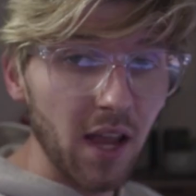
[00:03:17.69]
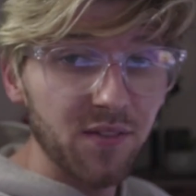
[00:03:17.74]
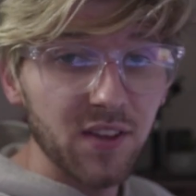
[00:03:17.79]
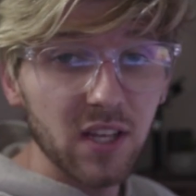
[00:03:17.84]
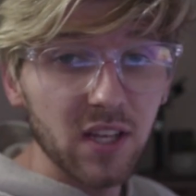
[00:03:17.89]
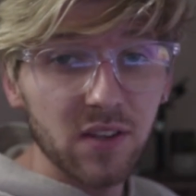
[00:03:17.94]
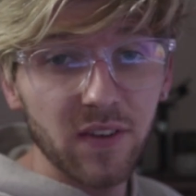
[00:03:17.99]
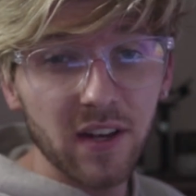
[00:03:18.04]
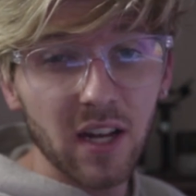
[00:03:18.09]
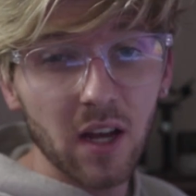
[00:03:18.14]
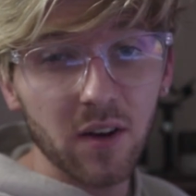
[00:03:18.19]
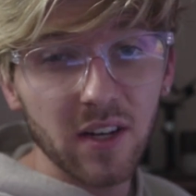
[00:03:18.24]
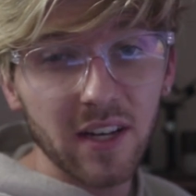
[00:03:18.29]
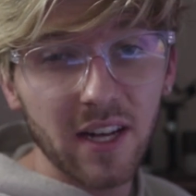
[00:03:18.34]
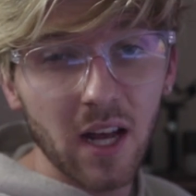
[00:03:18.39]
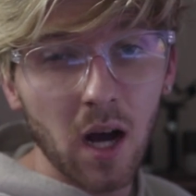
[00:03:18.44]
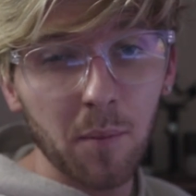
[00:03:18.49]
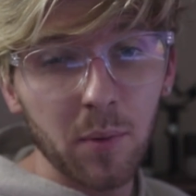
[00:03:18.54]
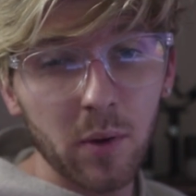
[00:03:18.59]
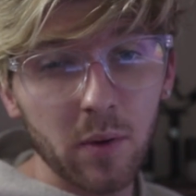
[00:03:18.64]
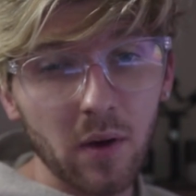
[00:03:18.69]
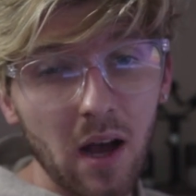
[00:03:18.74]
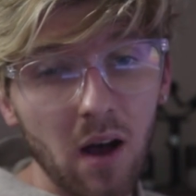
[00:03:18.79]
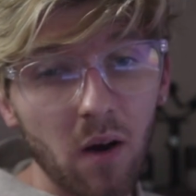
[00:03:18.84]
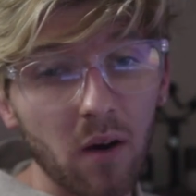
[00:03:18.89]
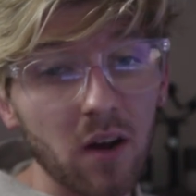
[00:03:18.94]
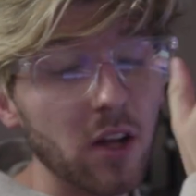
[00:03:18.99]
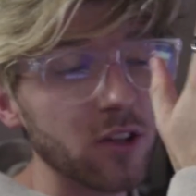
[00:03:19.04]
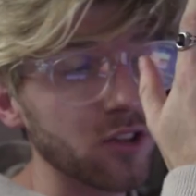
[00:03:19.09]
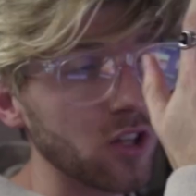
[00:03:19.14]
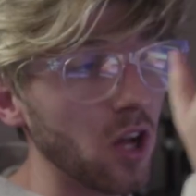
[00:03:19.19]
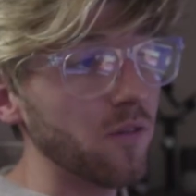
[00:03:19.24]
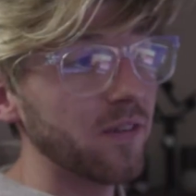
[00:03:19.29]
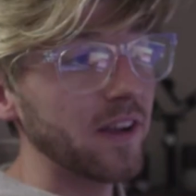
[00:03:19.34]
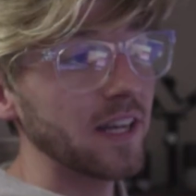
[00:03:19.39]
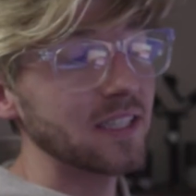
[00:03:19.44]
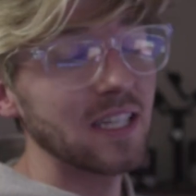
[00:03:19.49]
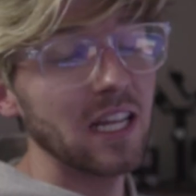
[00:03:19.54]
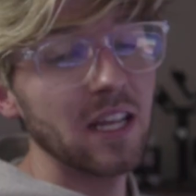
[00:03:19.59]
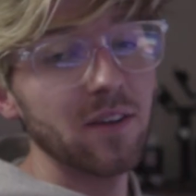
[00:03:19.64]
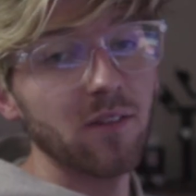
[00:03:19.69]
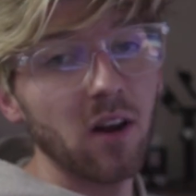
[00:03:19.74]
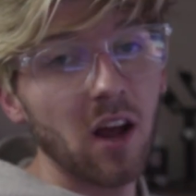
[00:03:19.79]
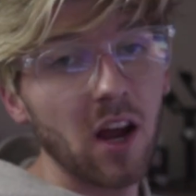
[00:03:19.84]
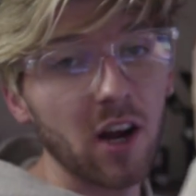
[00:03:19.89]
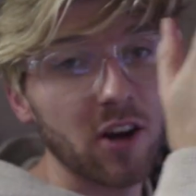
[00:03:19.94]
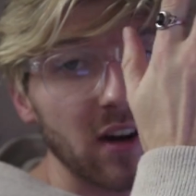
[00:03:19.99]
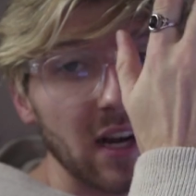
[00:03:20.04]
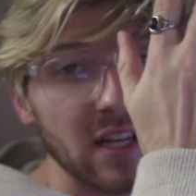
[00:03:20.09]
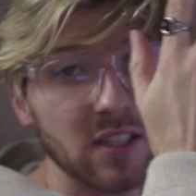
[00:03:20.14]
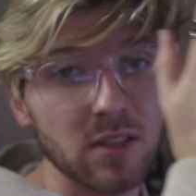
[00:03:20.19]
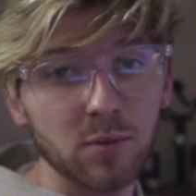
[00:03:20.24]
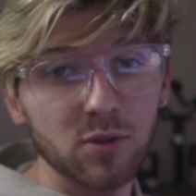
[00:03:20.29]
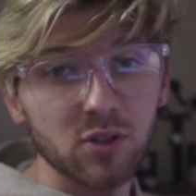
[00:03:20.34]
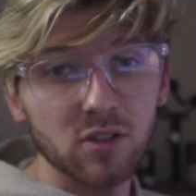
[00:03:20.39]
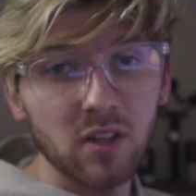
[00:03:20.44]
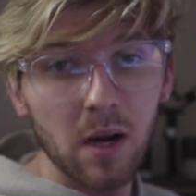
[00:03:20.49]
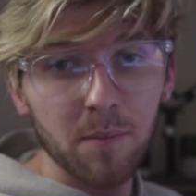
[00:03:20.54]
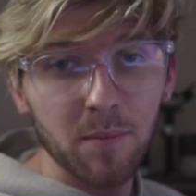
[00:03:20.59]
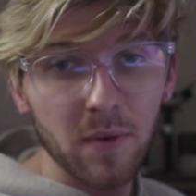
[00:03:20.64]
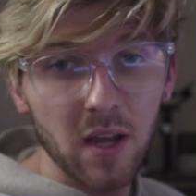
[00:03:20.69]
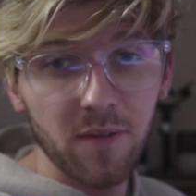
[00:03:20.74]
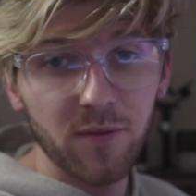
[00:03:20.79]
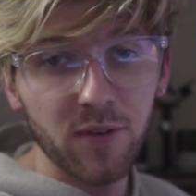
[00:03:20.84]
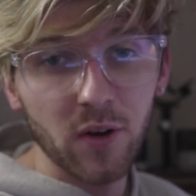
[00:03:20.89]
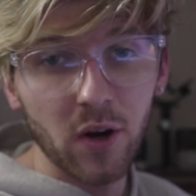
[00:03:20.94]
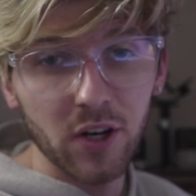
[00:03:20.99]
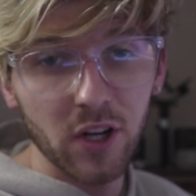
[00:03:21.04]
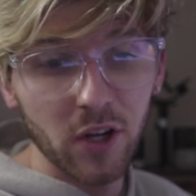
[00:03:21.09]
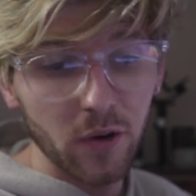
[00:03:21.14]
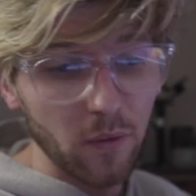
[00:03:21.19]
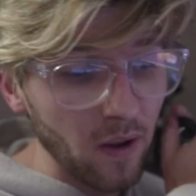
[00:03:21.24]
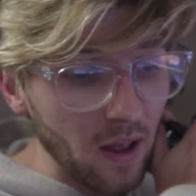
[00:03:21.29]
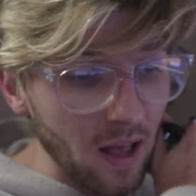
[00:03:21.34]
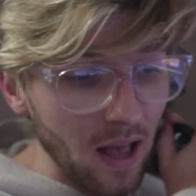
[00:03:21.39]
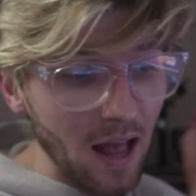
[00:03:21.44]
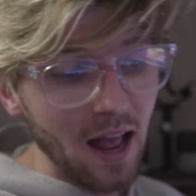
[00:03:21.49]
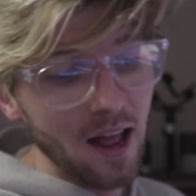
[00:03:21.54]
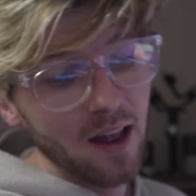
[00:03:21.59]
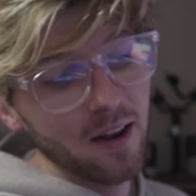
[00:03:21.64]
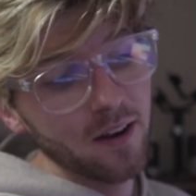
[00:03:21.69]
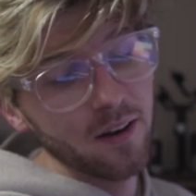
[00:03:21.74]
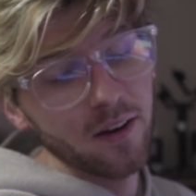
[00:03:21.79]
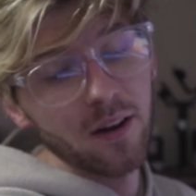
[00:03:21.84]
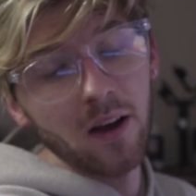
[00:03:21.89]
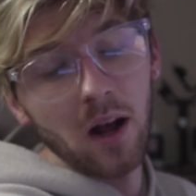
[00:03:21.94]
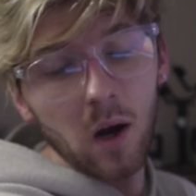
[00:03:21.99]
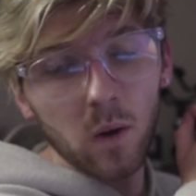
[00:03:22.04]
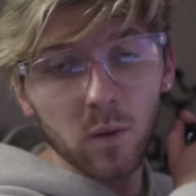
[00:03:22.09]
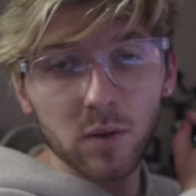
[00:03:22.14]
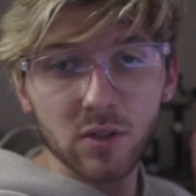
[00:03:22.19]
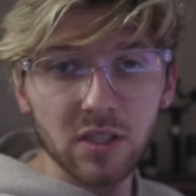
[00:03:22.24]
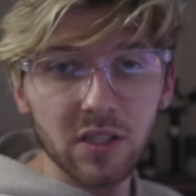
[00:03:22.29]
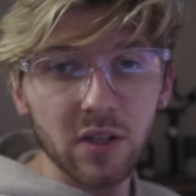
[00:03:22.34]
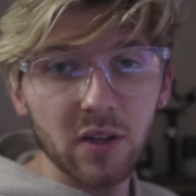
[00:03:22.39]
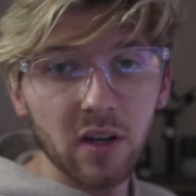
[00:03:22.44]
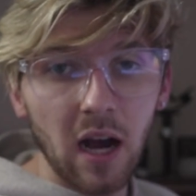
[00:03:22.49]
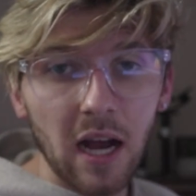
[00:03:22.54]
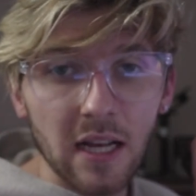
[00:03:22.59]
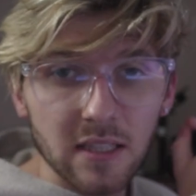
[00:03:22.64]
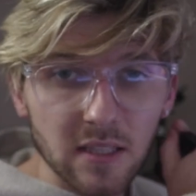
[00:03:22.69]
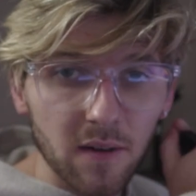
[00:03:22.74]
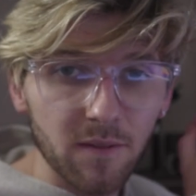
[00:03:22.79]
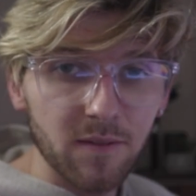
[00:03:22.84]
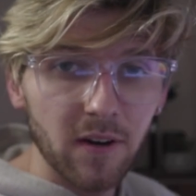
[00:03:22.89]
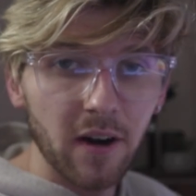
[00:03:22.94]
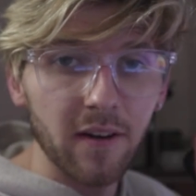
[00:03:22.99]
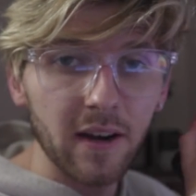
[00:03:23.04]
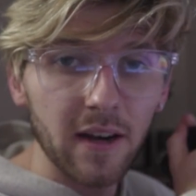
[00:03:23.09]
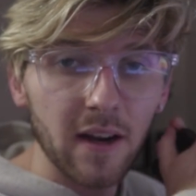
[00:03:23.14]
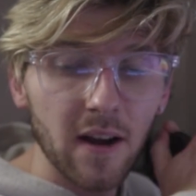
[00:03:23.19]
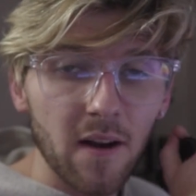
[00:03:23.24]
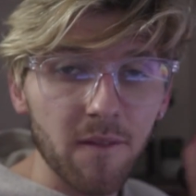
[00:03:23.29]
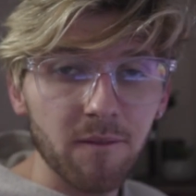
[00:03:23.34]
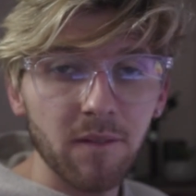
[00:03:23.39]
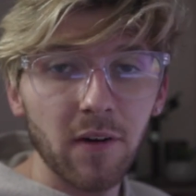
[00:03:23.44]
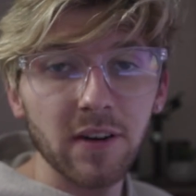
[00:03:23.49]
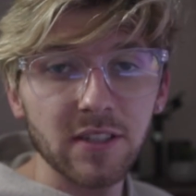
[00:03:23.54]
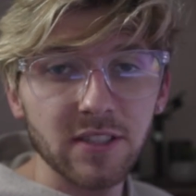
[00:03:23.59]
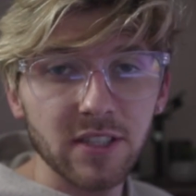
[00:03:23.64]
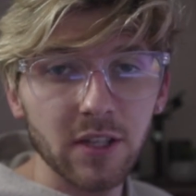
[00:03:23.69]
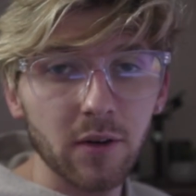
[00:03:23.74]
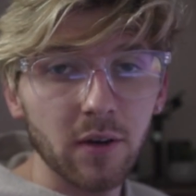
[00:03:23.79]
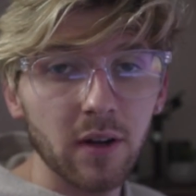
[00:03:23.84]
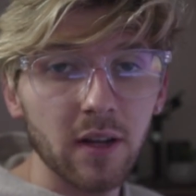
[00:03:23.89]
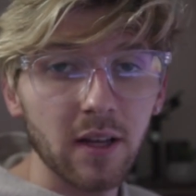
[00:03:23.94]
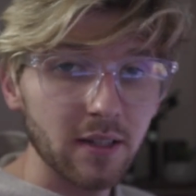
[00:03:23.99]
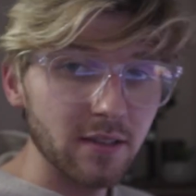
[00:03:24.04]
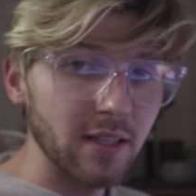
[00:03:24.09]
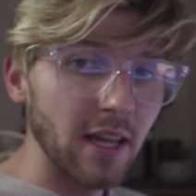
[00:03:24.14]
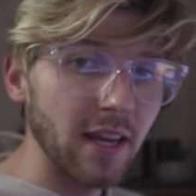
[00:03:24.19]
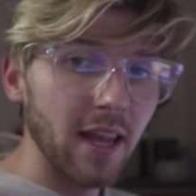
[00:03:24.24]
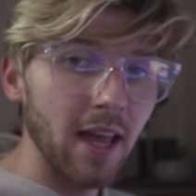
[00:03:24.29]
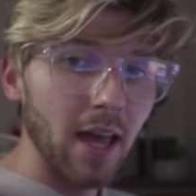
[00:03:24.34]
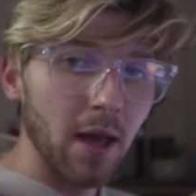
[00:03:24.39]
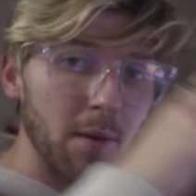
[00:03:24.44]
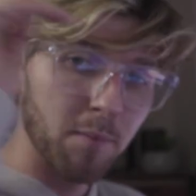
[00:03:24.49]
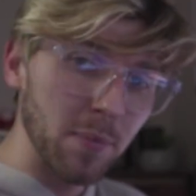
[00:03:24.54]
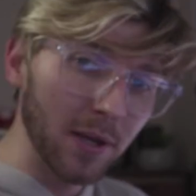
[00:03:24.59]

If this video did help you out, don't forget to leave a like, rate and subscribe if you're new, and I'll see you guys very, very soon. Take care,